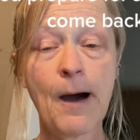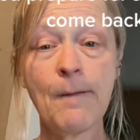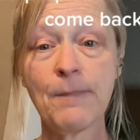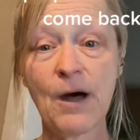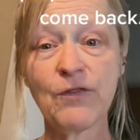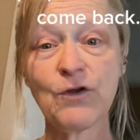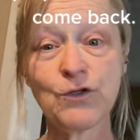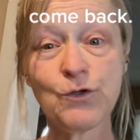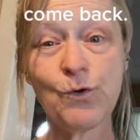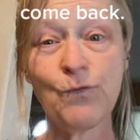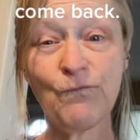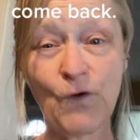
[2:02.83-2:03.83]
a mother
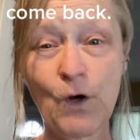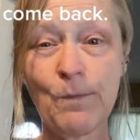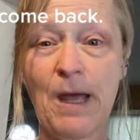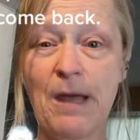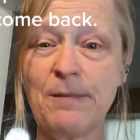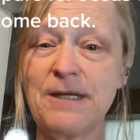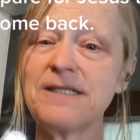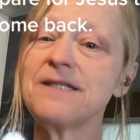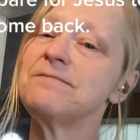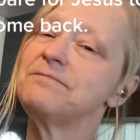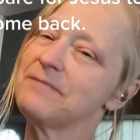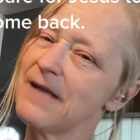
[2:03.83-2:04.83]
to fur babies,
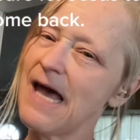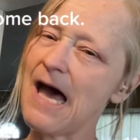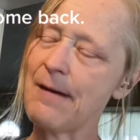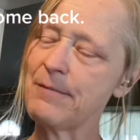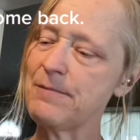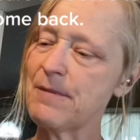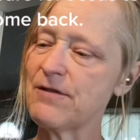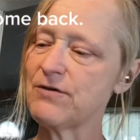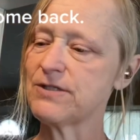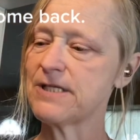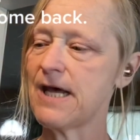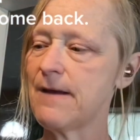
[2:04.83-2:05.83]
happy
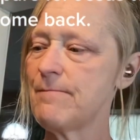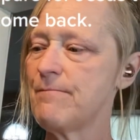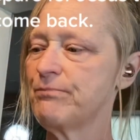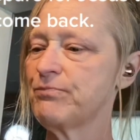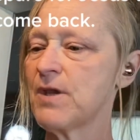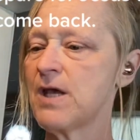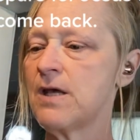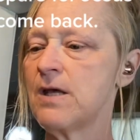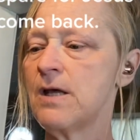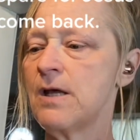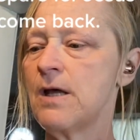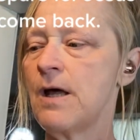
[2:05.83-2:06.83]
Mother's Day.
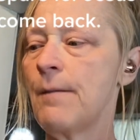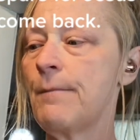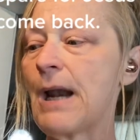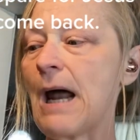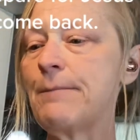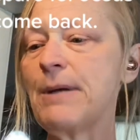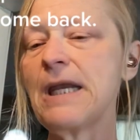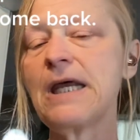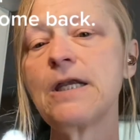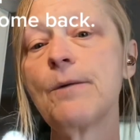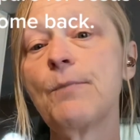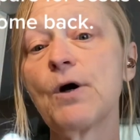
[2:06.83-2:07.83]
But I've been in
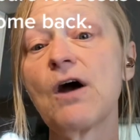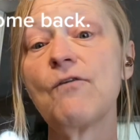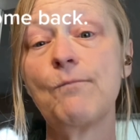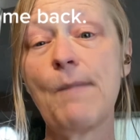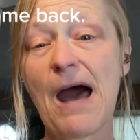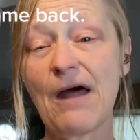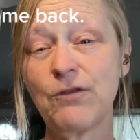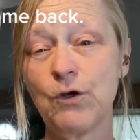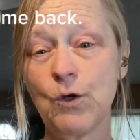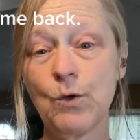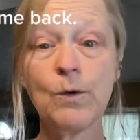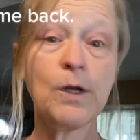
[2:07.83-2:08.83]
the book of
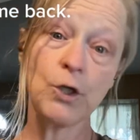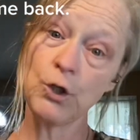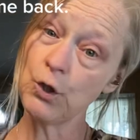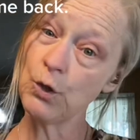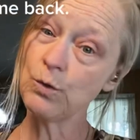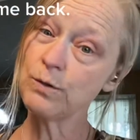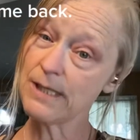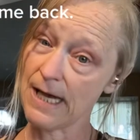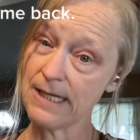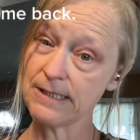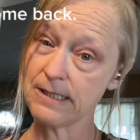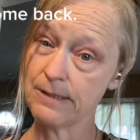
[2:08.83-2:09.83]
Matthew, New
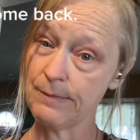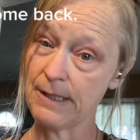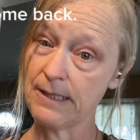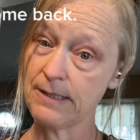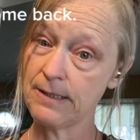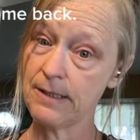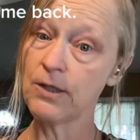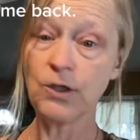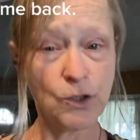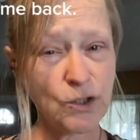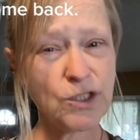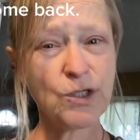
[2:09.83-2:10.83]
Testament.
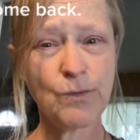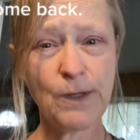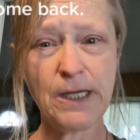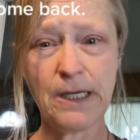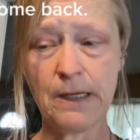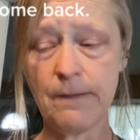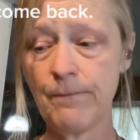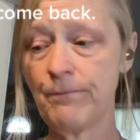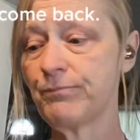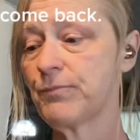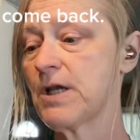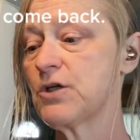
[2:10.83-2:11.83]
You should read it.
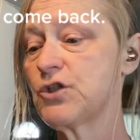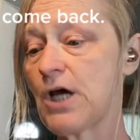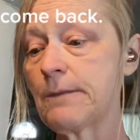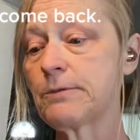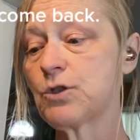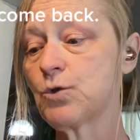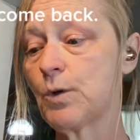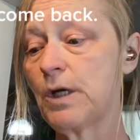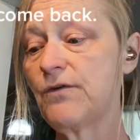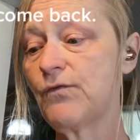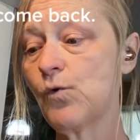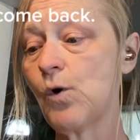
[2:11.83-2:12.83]
Chapter
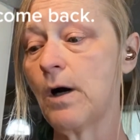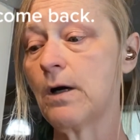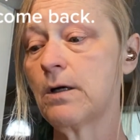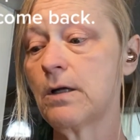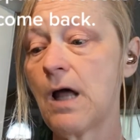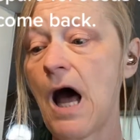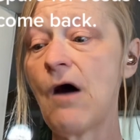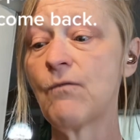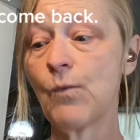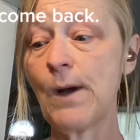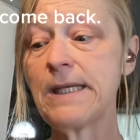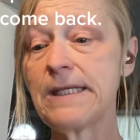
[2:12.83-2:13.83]
24. I
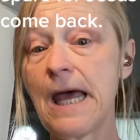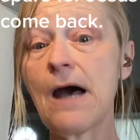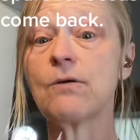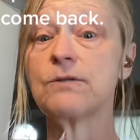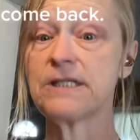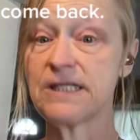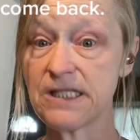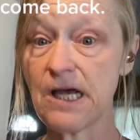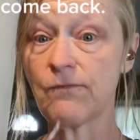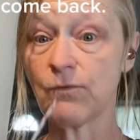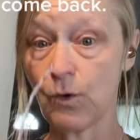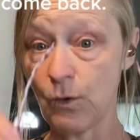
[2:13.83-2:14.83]
went down
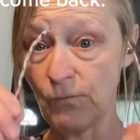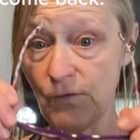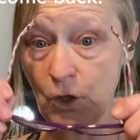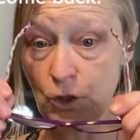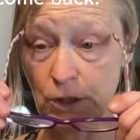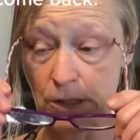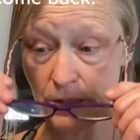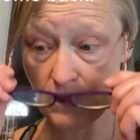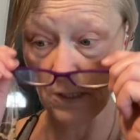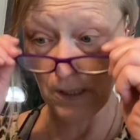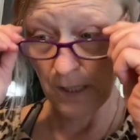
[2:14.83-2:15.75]
several verses